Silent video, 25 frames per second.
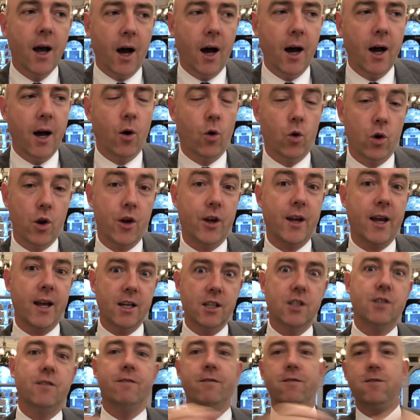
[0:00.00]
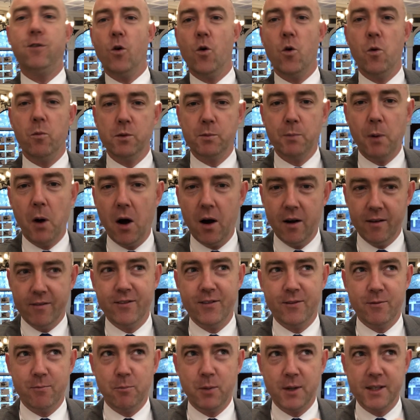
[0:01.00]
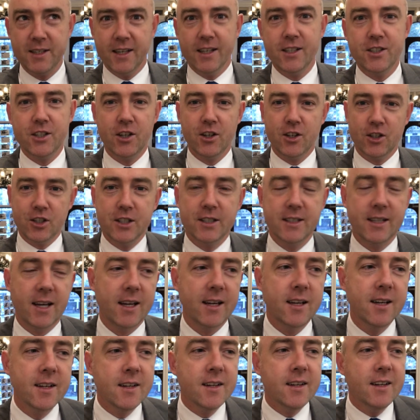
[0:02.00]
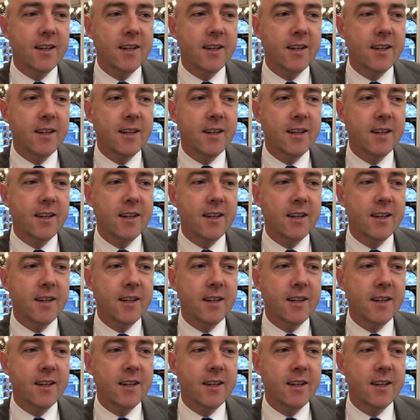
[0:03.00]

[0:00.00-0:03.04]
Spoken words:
or location forms part of position, I should say.